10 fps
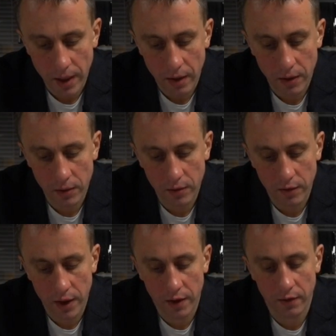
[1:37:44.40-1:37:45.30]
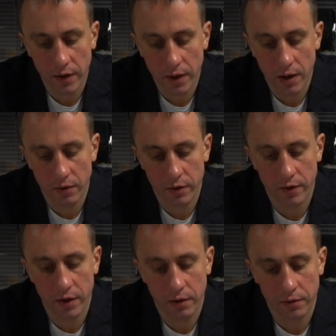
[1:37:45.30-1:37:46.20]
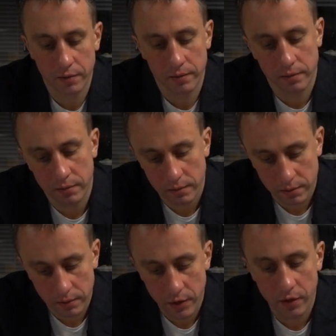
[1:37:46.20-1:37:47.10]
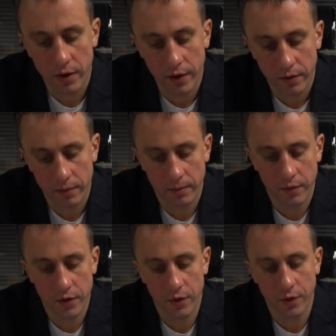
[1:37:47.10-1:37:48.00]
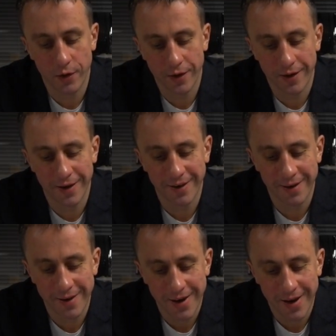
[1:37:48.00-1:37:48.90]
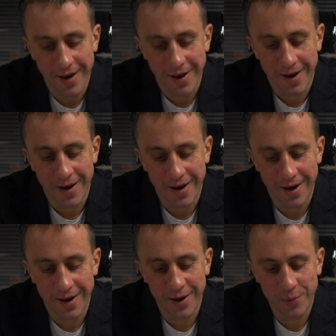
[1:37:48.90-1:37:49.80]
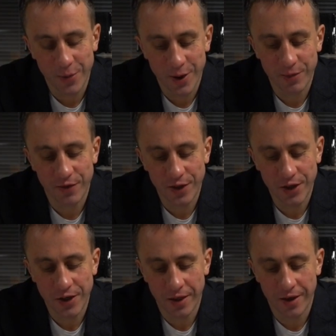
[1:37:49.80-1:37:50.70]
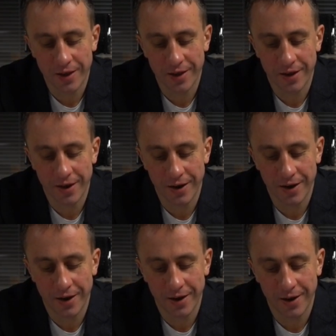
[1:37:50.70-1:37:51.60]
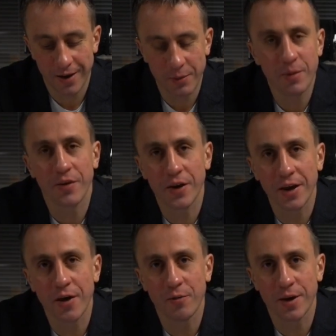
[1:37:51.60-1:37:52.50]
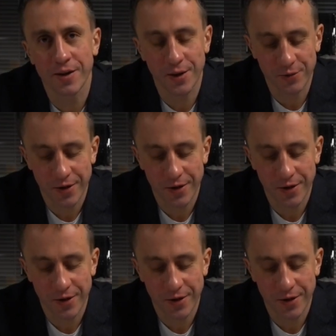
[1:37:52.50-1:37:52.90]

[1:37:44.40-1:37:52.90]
You look tired, take care of yourself. You're right. So I must be finishing this and maybe take care of myself.